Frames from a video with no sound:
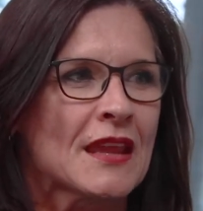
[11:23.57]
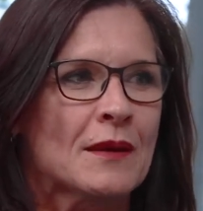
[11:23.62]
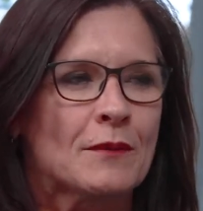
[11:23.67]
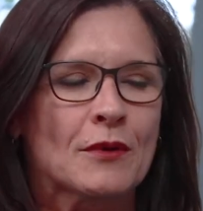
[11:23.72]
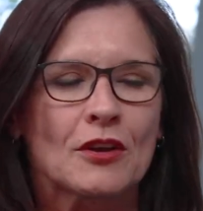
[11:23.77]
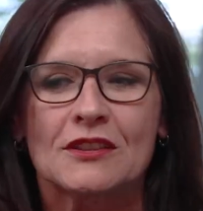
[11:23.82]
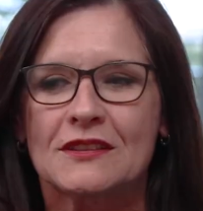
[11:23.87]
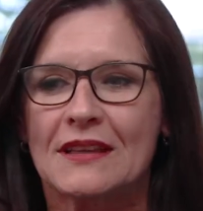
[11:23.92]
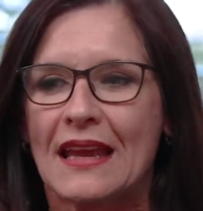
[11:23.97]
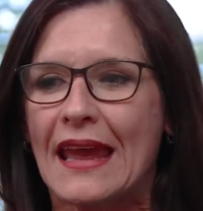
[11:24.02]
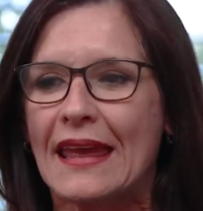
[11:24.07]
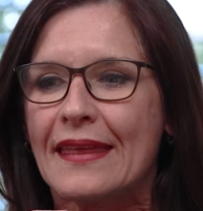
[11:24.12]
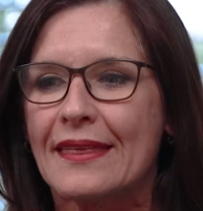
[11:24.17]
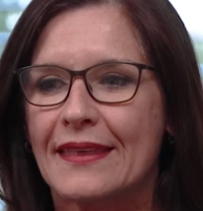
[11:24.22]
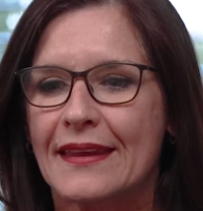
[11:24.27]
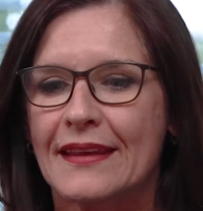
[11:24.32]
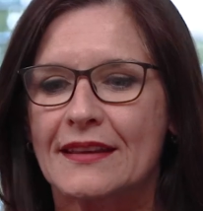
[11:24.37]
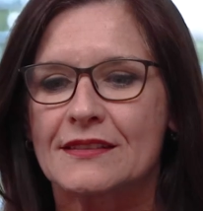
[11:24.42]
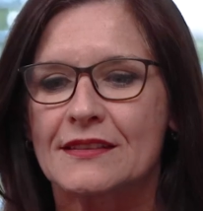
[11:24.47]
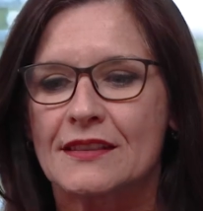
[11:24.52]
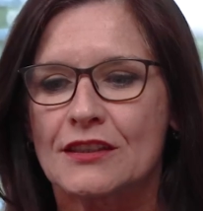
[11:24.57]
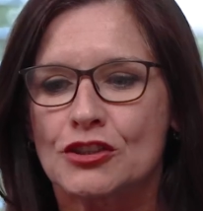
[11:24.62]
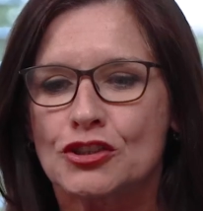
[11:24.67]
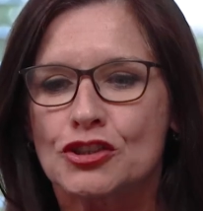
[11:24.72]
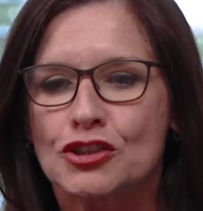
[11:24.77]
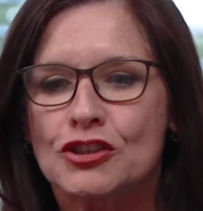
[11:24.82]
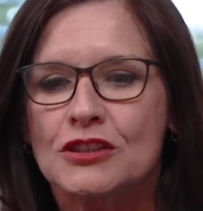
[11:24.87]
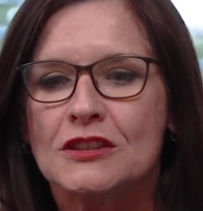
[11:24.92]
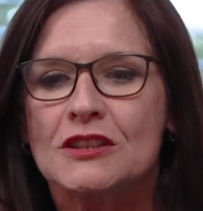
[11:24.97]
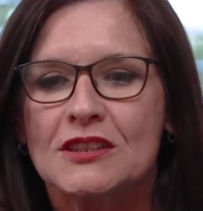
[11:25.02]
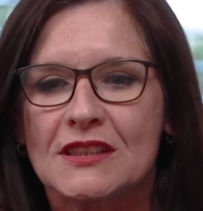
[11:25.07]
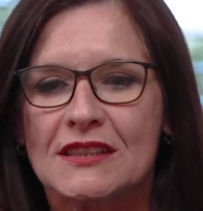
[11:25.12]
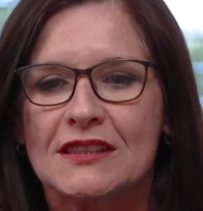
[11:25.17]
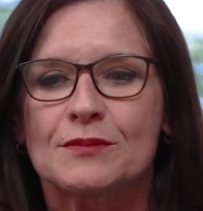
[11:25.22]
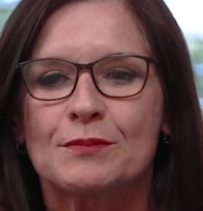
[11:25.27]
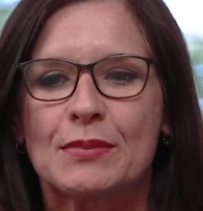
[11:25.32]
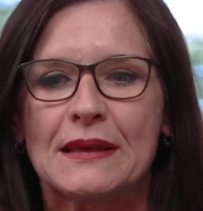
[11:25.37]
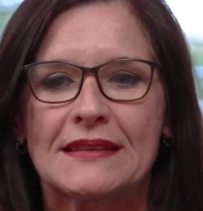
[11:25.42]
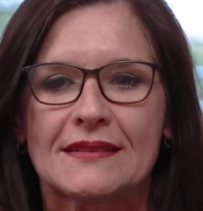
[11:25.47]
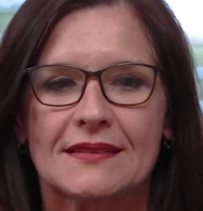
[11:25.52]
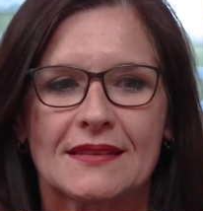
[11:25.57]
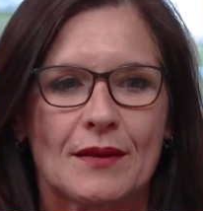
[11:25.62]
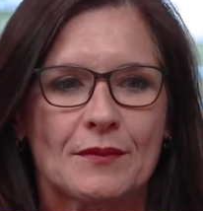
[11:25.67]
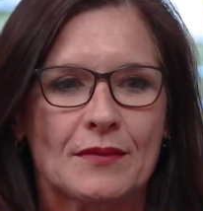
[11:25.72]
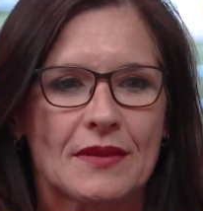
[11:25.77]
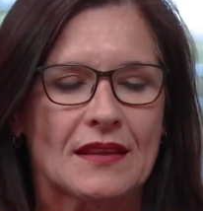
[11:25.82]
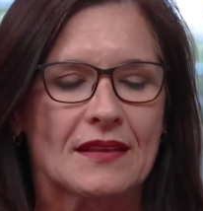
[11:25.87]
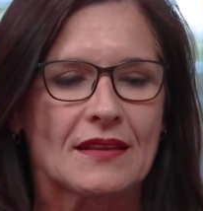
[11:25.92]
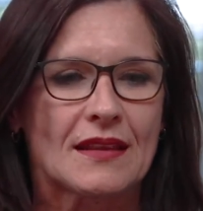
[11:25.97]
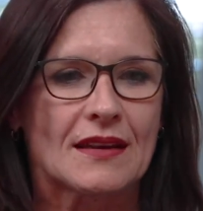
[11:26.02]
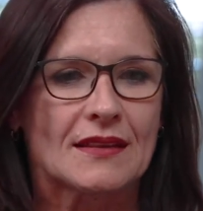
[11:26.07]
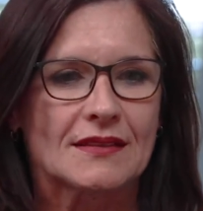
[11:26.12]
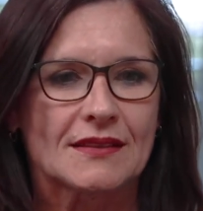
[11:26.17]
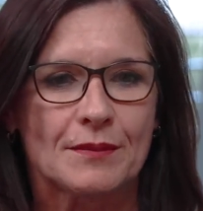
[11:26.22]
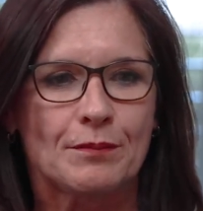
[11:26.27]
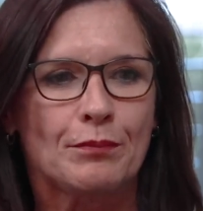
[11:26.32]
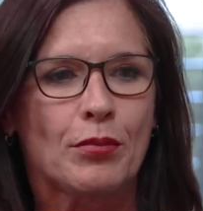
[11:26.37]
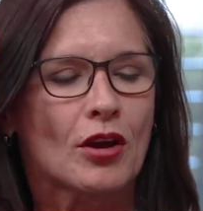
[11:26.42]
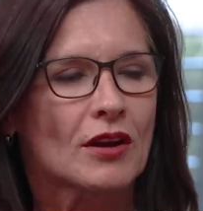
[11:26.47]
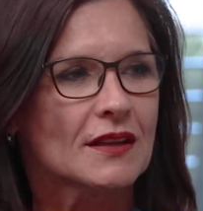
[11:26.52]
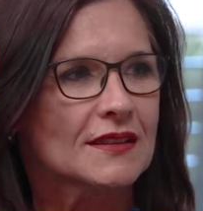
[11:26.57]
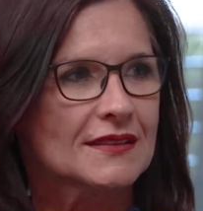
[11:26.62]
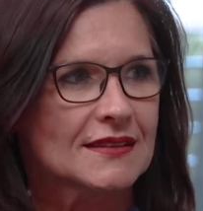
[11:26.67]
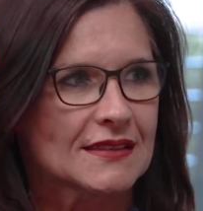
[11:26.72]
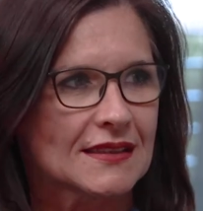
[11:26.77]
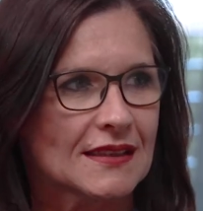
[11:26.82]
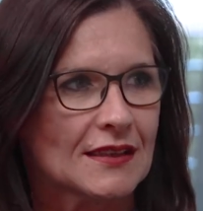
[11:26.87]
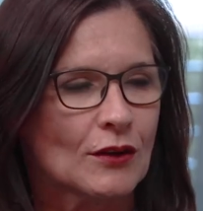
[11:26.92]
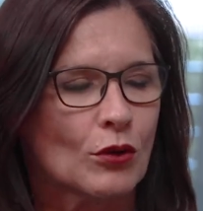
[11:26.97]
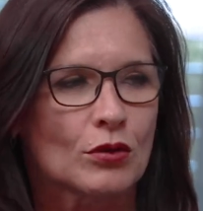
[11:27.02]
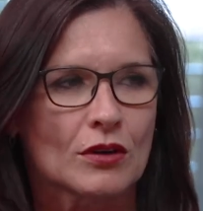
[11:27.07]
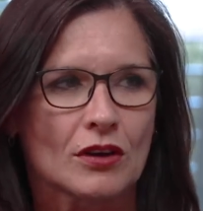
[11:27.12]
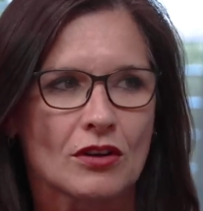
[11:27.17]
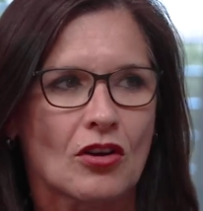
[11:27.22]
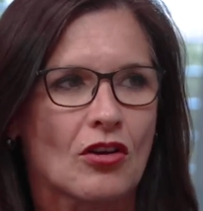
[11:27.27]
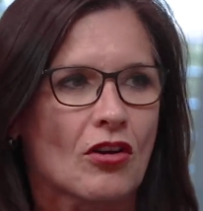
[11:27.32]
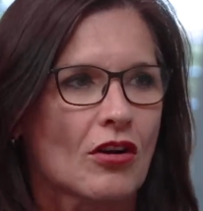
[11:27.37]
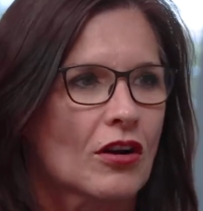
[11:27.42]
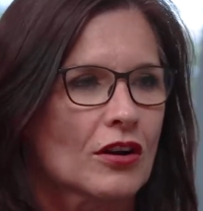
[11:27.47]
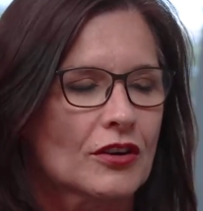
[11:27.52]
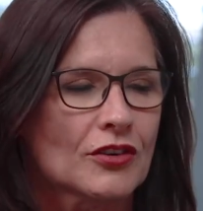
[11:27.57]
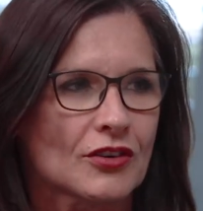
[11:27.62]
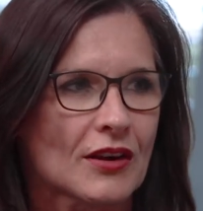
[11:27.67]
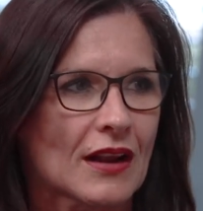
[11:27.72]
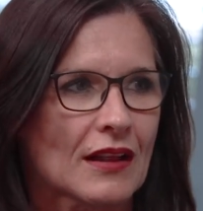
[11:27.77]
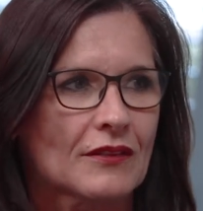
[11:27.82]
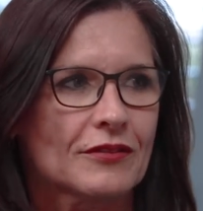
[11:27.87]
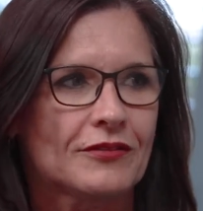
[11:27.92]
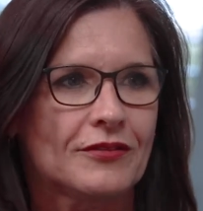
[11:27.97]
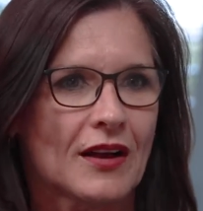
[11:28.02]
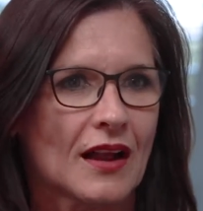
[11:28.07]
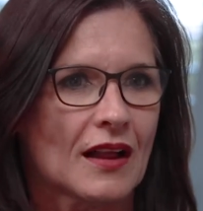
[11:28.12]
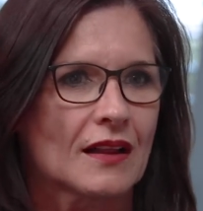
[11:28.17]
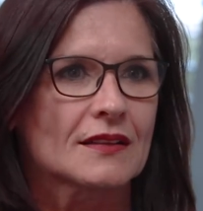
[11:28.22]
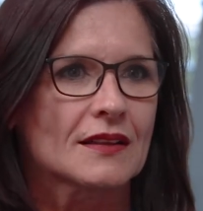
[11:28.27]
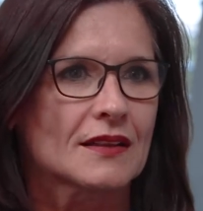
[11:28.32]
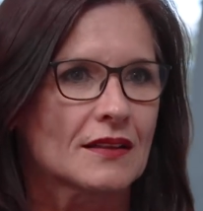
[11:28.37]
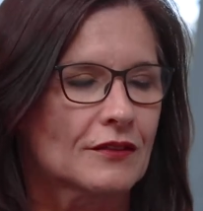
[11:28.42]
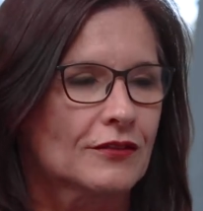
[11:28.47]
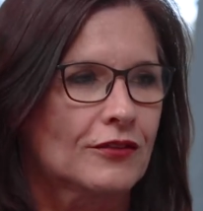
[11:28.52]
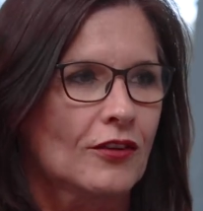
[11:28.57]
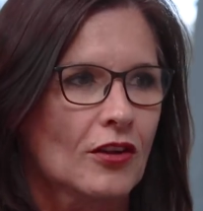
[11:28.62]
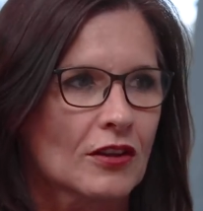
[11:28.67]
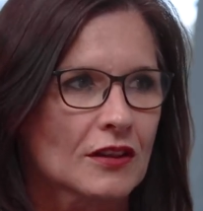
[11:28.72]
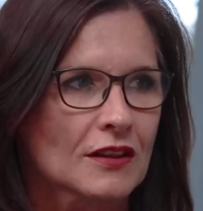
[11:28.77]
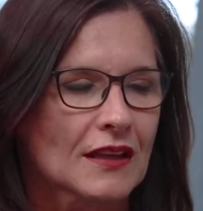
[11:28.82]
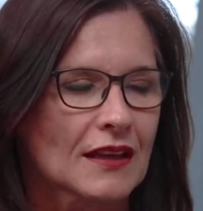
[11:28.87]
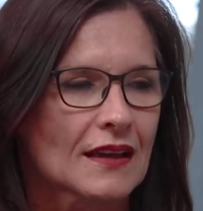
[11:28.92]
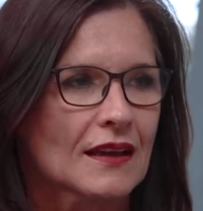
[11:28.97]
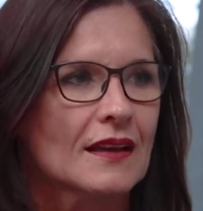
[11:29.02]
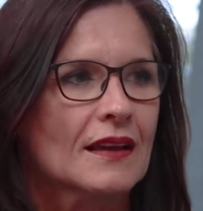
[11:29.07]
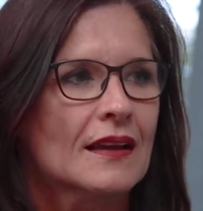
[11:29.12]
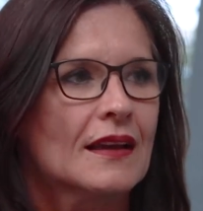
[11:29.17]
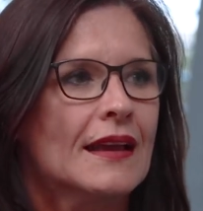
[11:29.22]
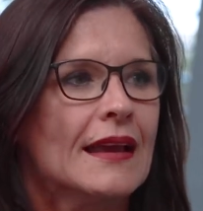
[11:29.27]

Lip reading: Because ethics shouldn't just be something that is a policy or a guardrail filed in a folder.